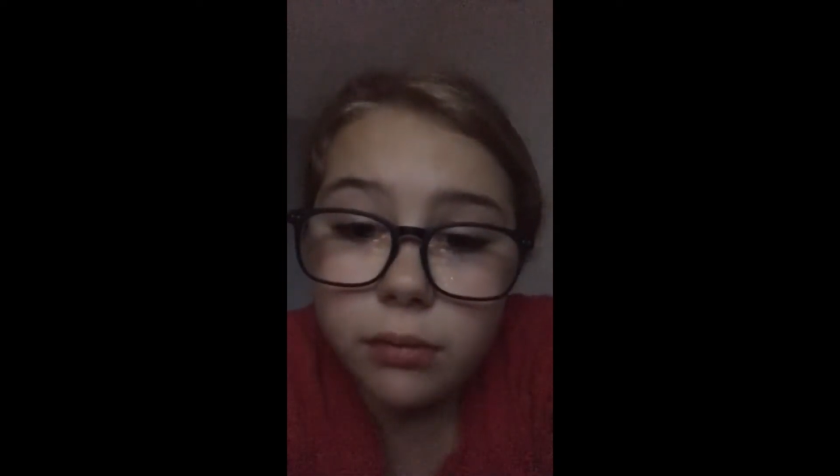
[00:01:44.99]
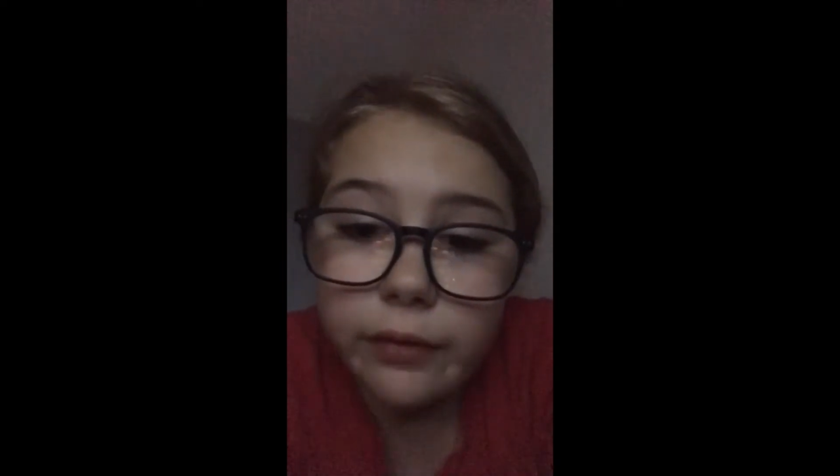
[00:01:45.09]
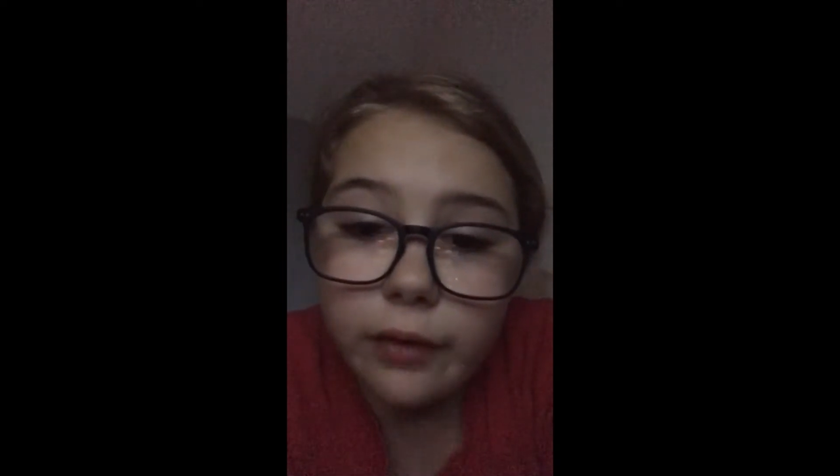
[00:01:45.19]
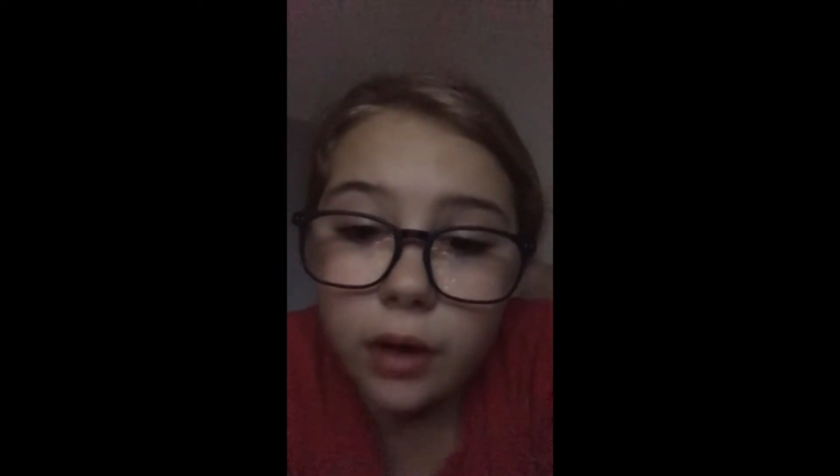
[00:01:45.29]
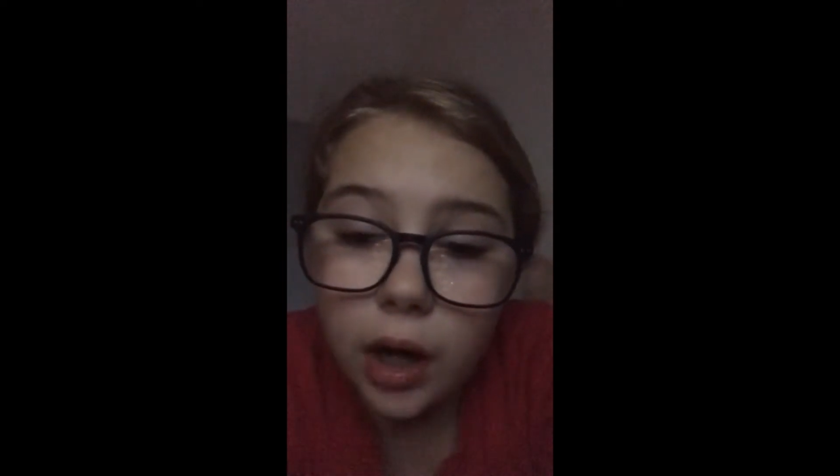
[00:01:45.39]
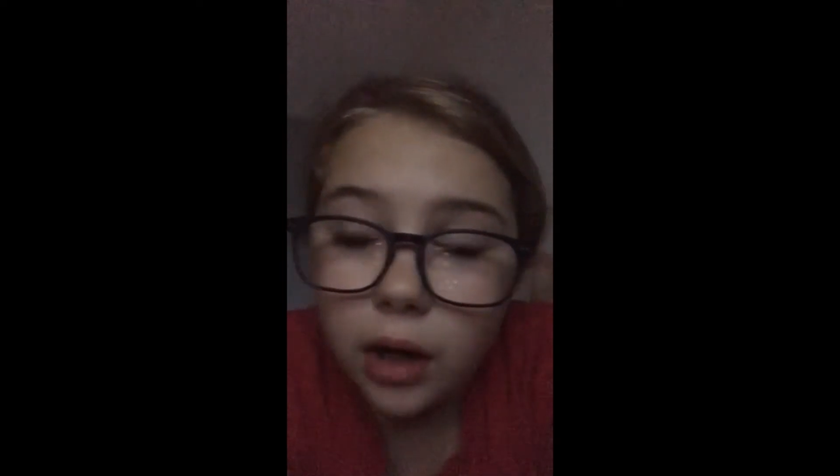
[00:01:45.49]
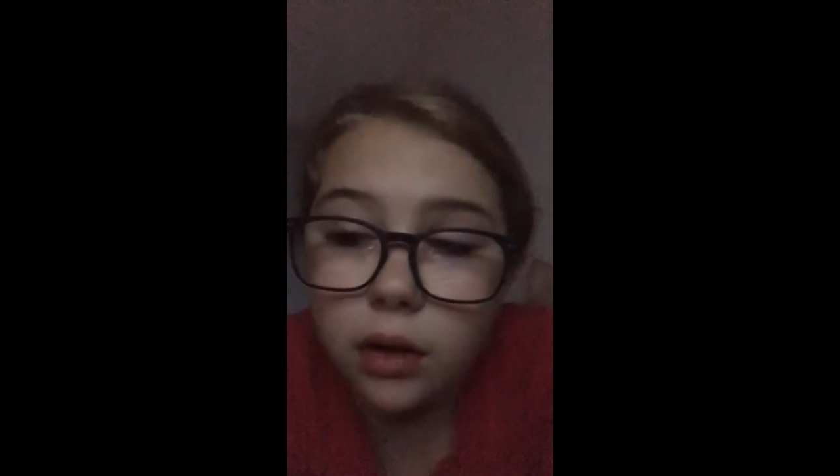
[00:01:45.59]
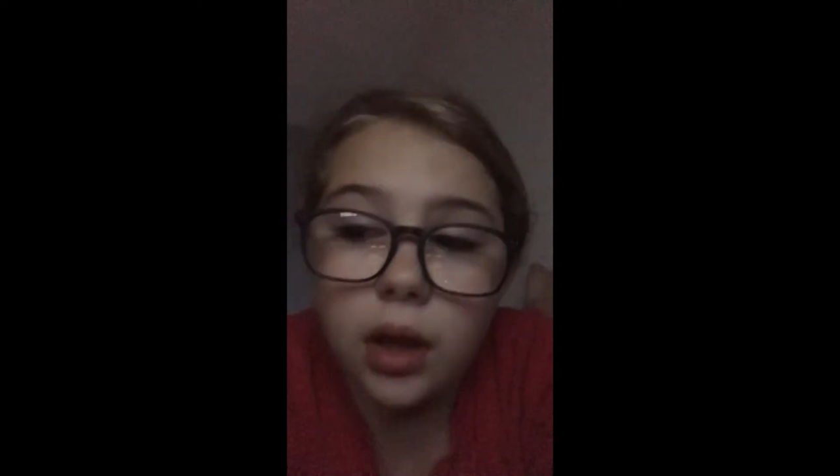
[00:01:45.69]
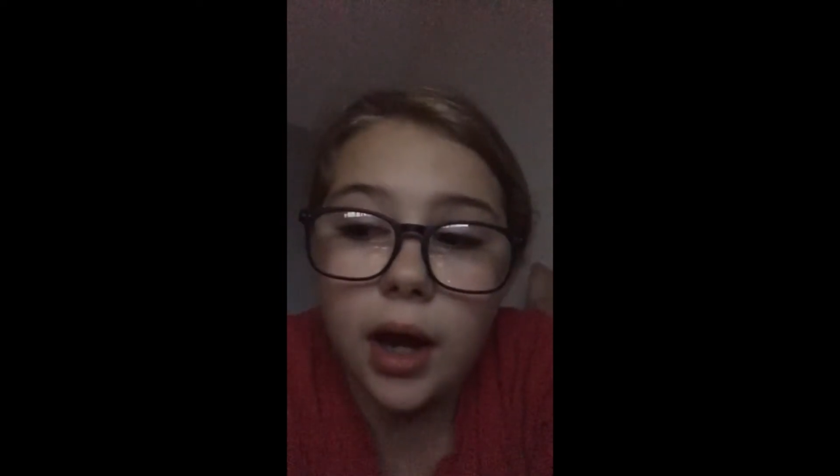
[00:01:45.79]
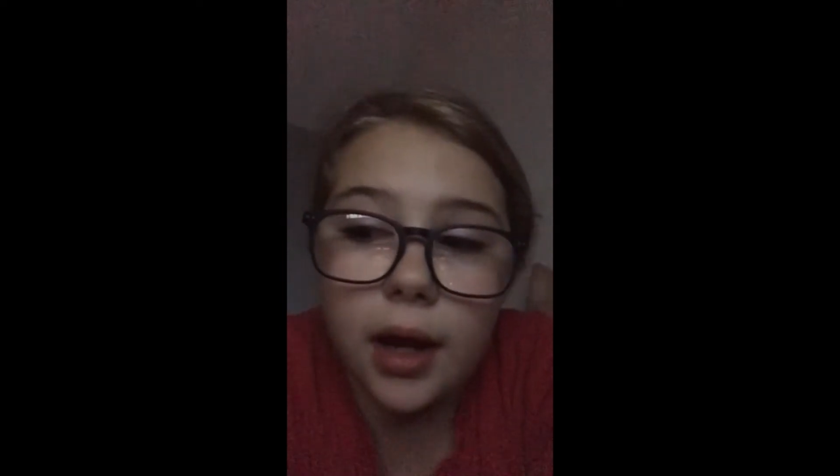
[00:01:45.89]
before I
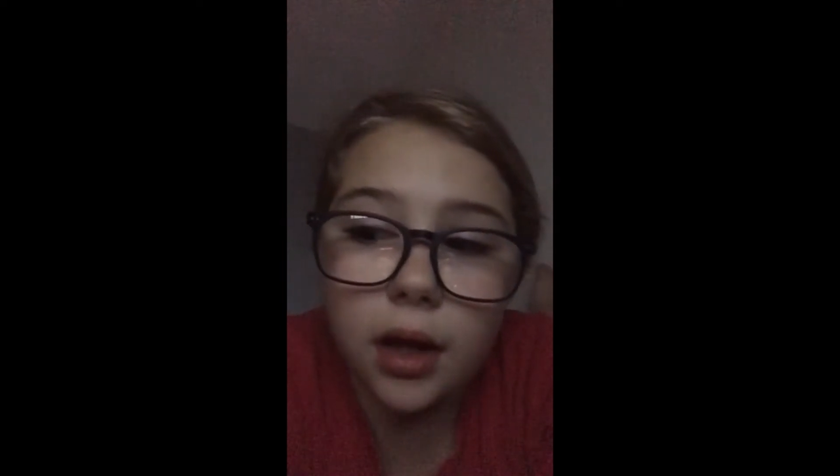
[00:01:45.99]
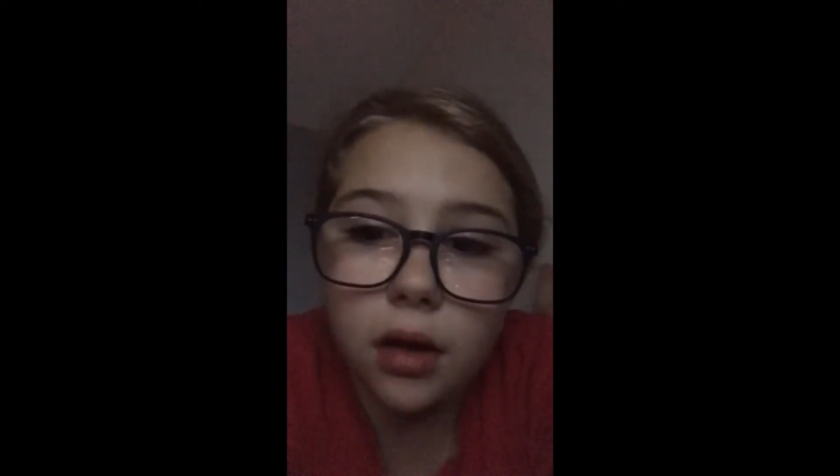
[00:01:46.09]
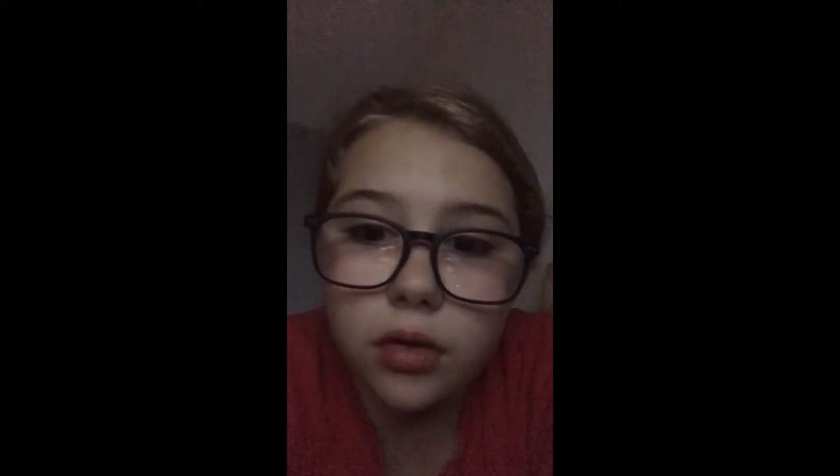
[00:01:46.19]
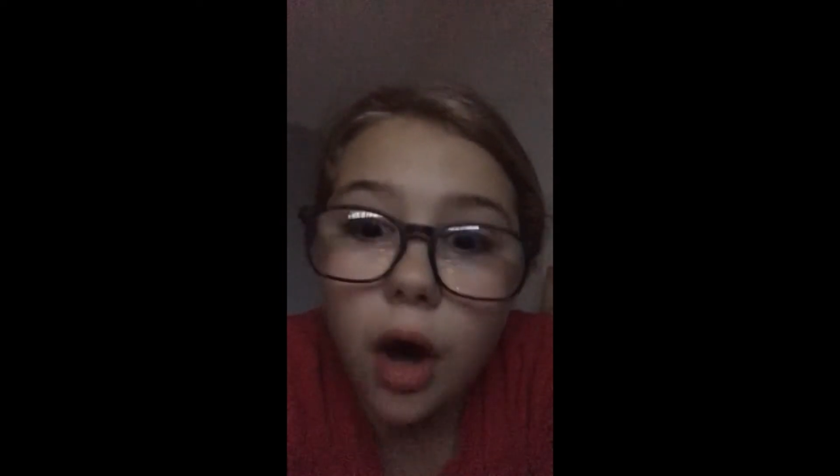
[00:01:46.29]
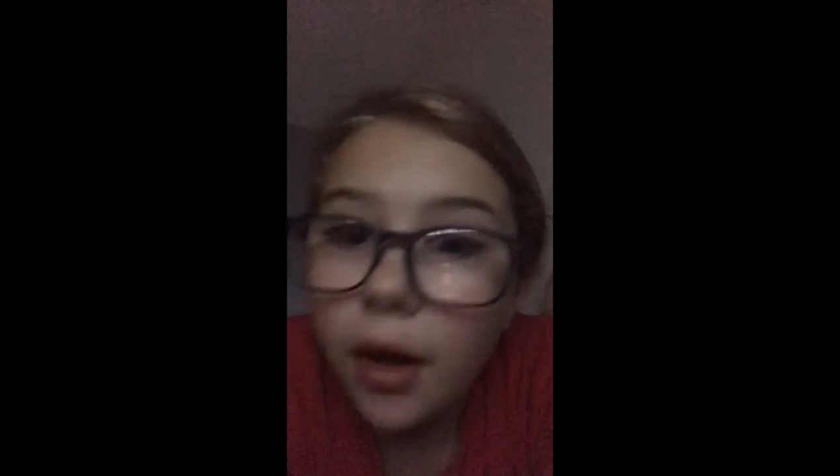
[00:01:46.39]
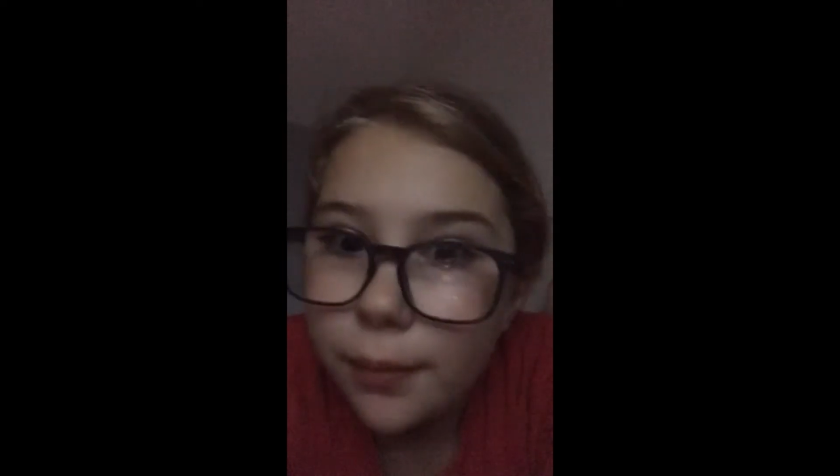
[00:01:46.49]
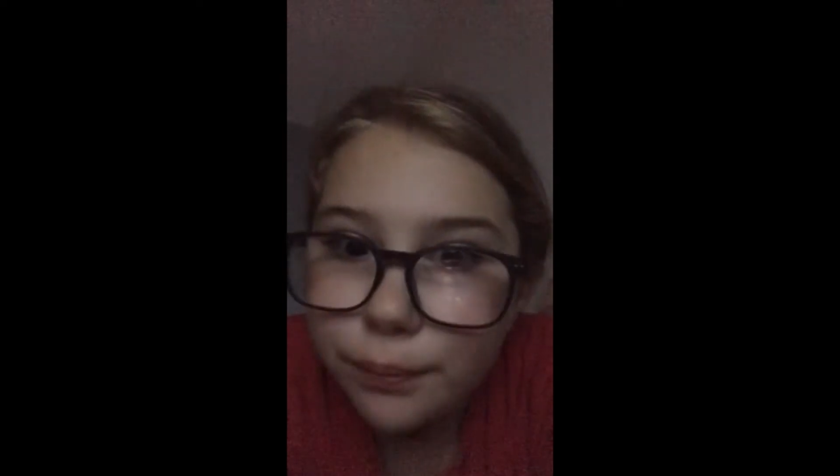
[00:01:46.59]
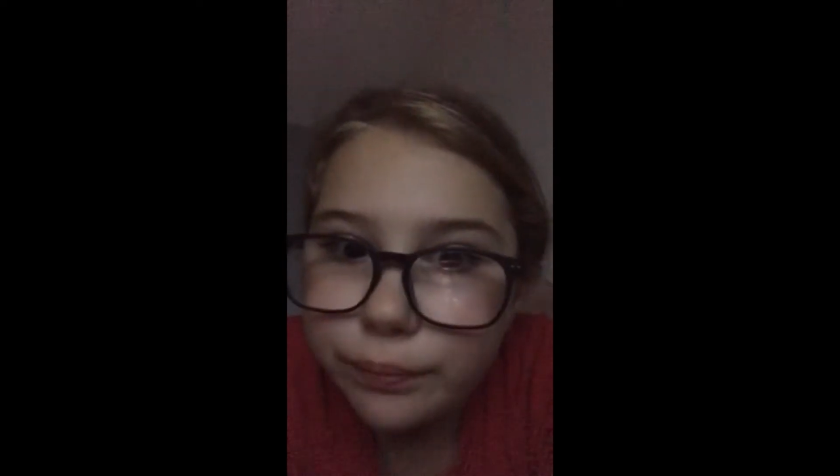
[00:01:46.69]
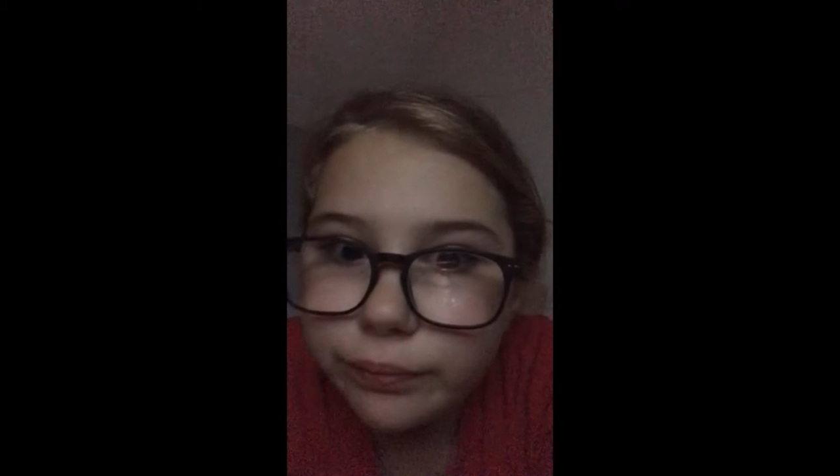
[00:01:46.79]
like got him